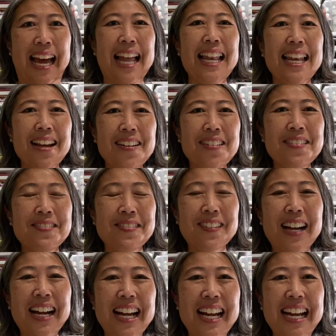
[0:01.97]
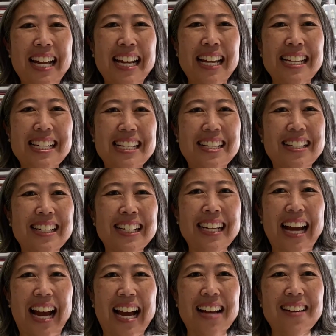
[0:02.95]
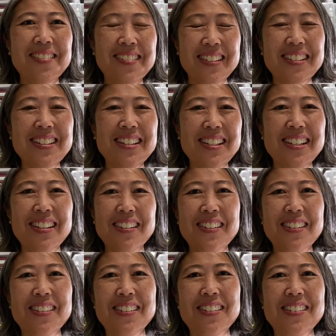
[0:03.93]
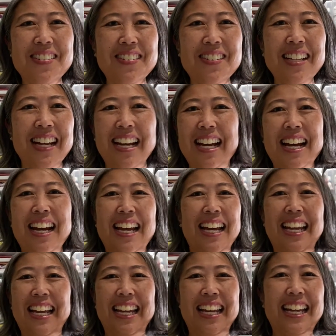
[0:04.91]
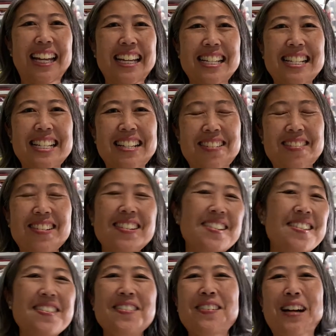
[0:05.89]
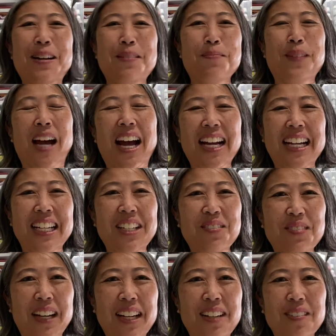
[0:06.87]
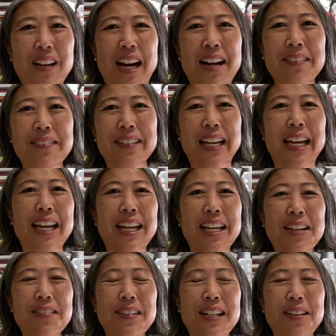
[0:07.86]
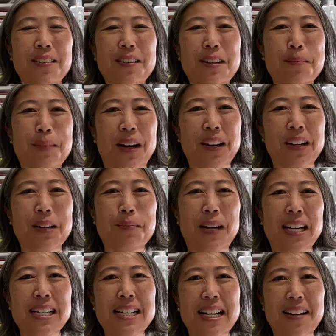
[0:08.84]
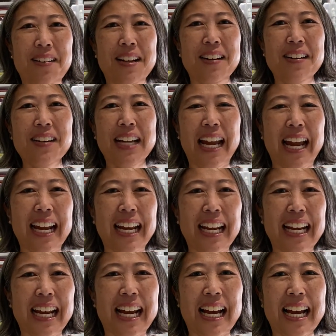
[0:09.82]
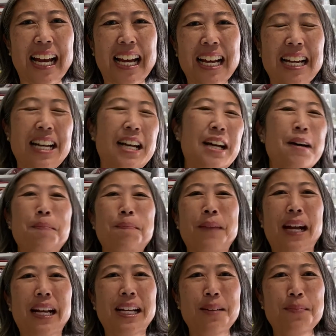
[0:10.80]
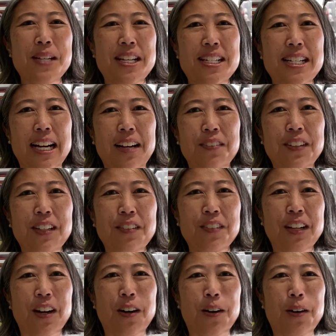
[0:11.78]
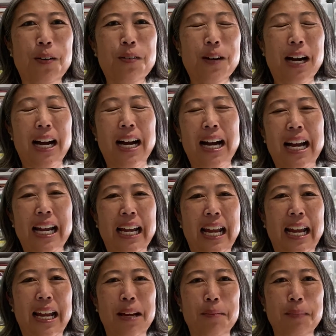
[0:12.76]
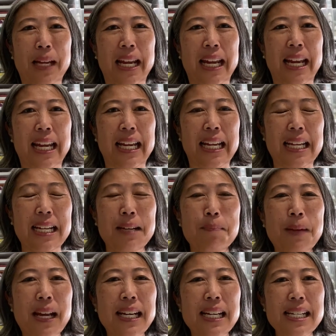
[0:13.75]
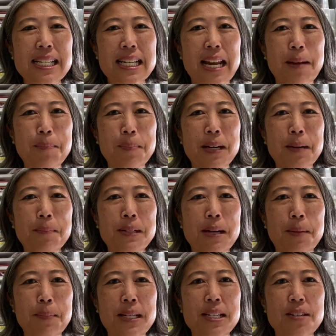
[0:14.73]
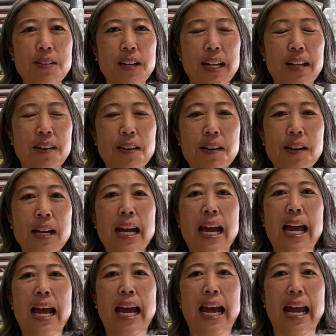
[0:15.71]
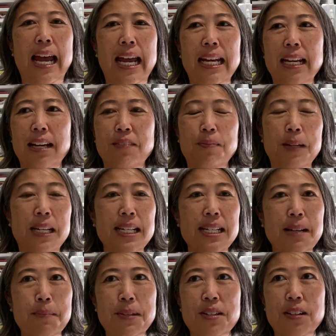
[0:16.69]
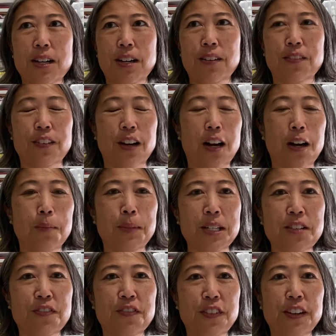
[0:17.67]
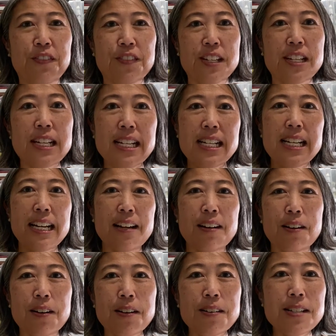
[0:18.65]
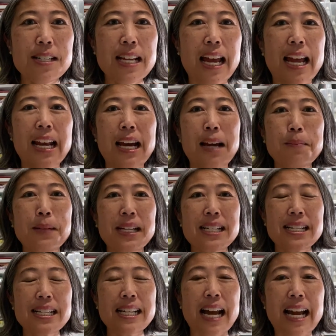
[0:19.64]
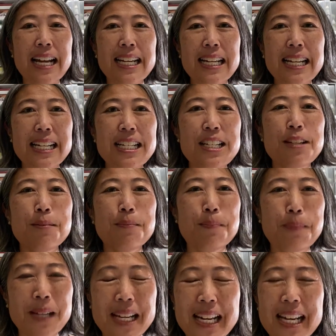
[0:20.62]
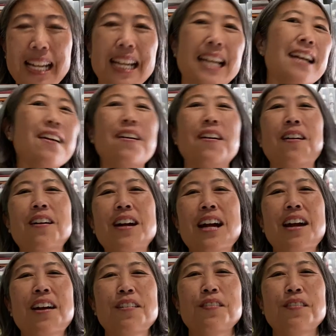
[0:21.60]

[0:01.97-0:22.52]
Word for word: Hello, friends. Good afternoon. It's true. I'm back in my craft cave here in Markham, Ontario, Canada. My name is Genevieve Coe. I am a independent Stampin' Up! demonstrator, and I've been a demonstrator for almost 15 years, and I'm excited to be here.